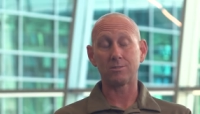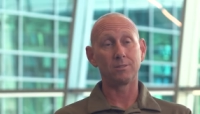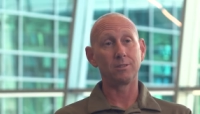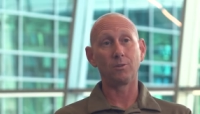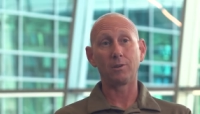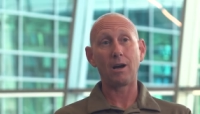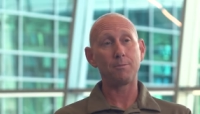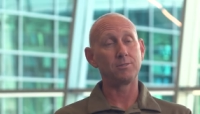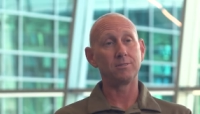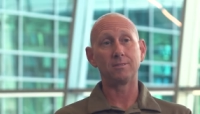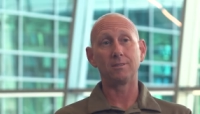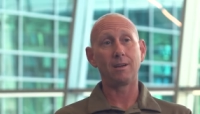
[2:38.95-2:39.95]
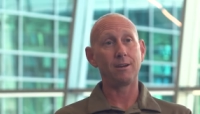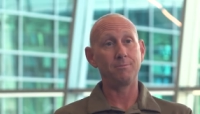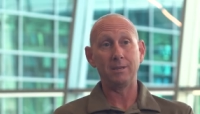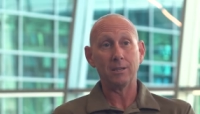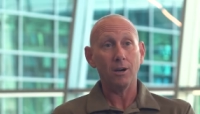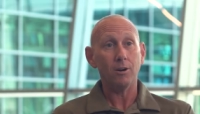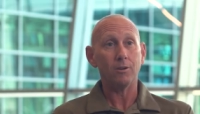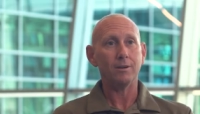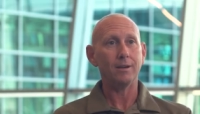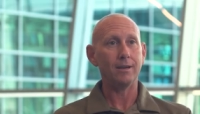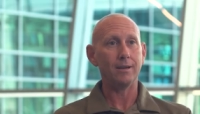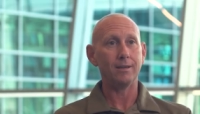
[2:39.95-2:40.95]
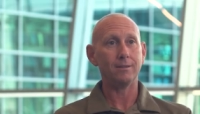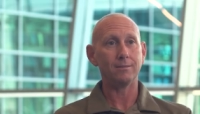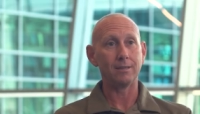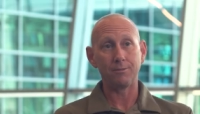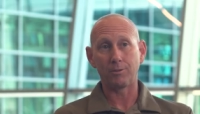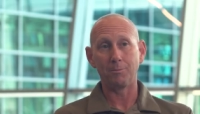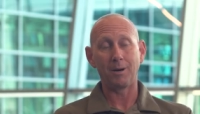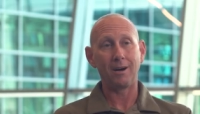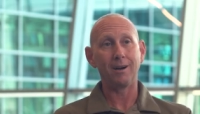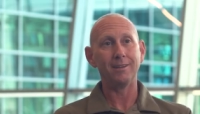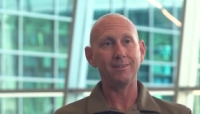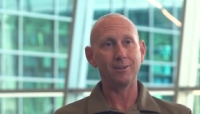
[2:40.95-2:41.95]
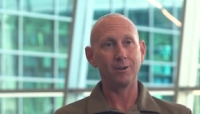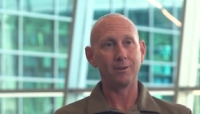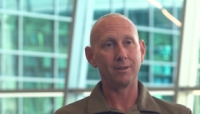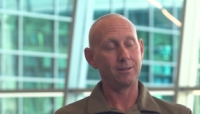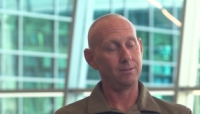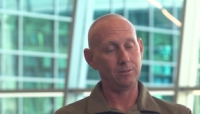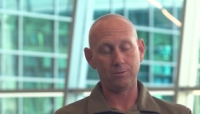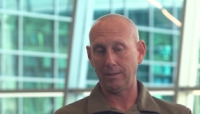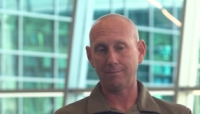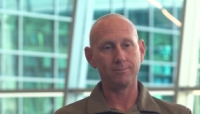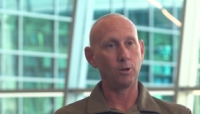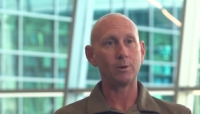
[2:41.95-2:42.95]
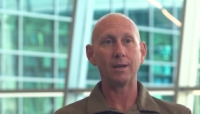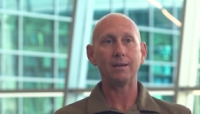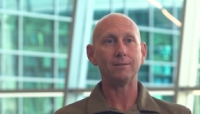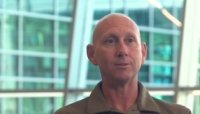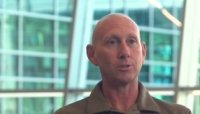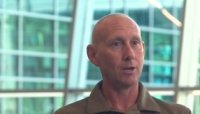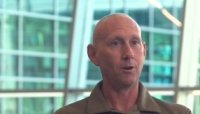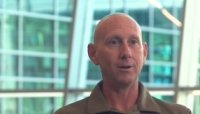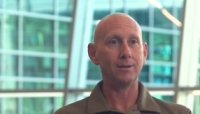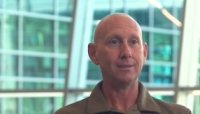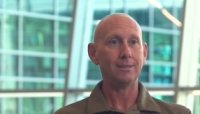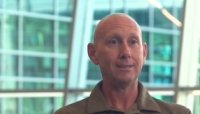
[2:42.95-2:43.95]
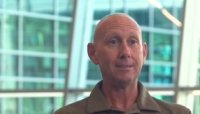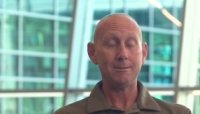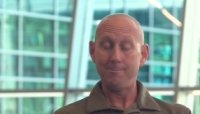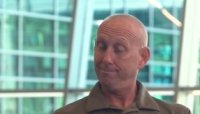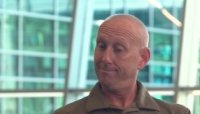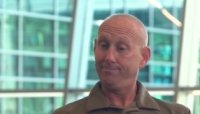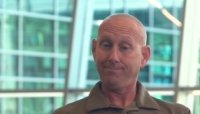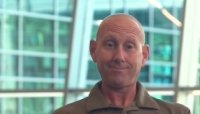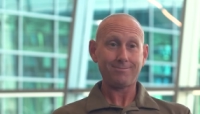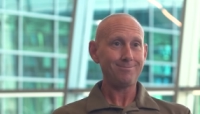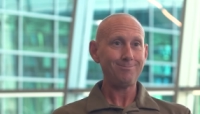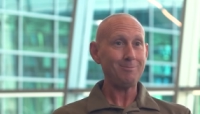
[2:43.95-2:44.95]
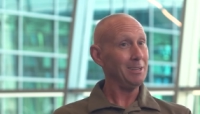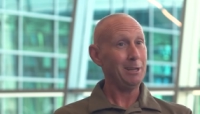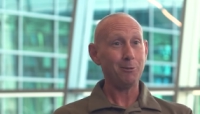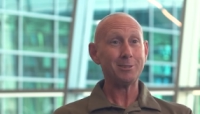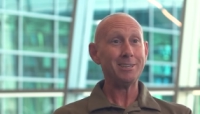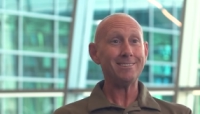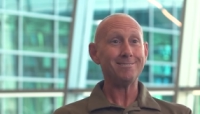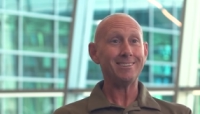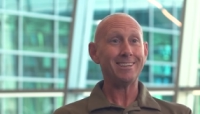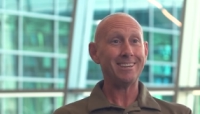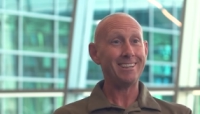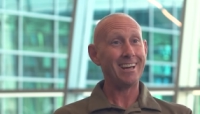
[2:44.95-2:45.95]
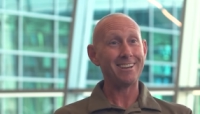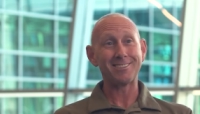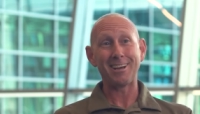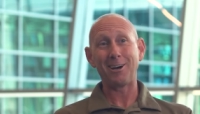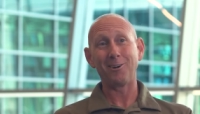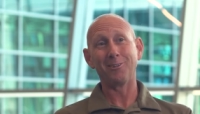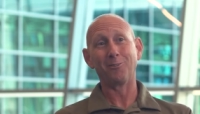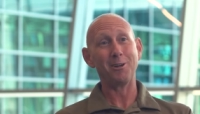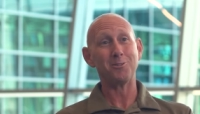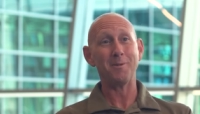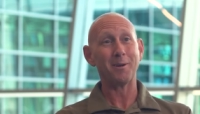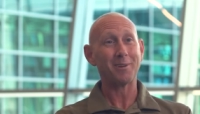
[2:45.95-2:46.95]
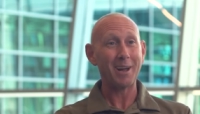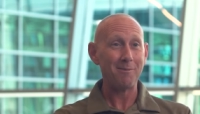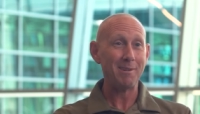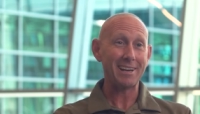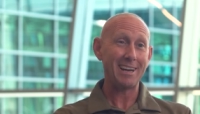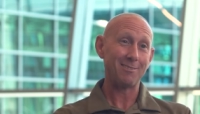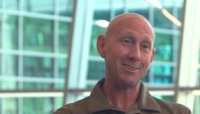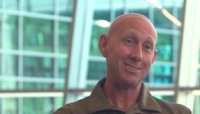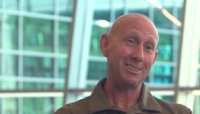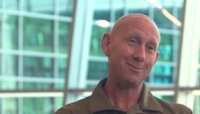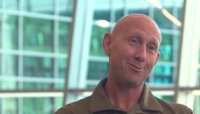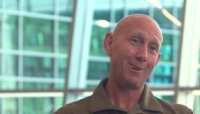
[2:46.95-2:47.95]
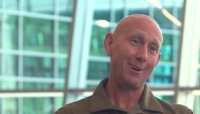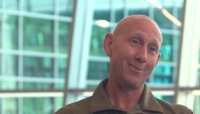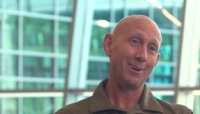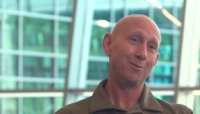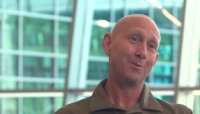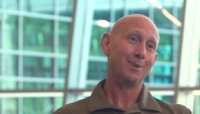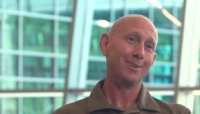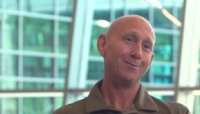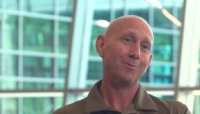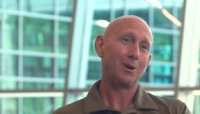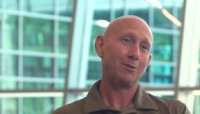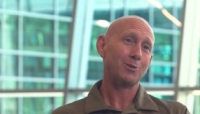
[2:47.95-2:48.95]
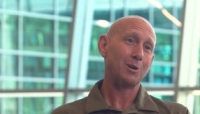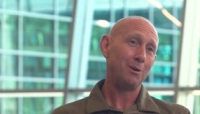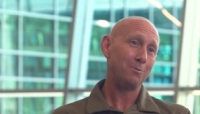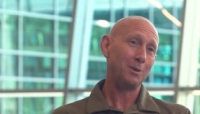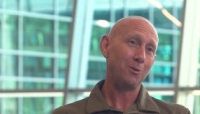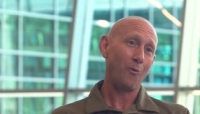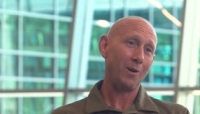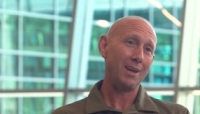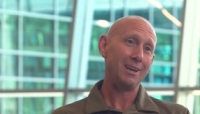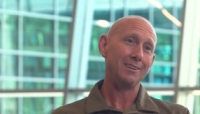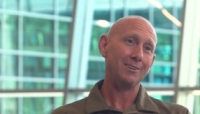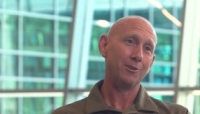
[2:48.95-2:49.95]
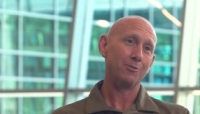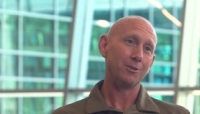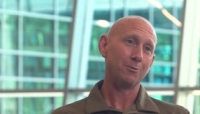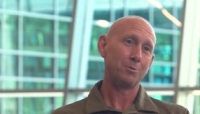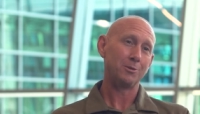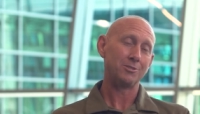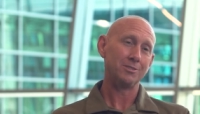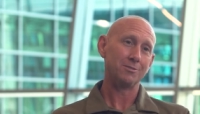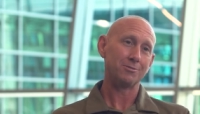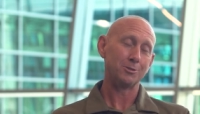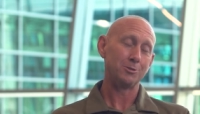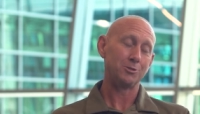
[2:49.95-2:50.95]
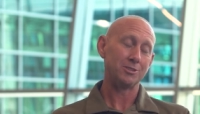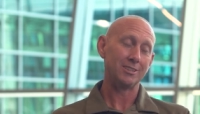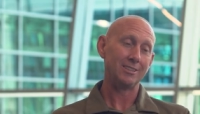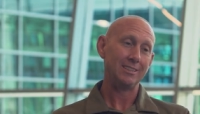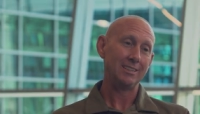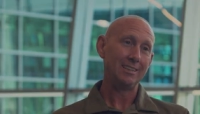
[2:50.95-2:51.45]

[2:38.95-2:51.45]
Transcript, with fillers: Sir, the only option is to have me go and leave her behind, you know, and he was like, okay, you're going. And that was it. And that is how the Regimental Combat Camera Chief wound up with Bravo Company 1-8, you know, for the push into Fallujah.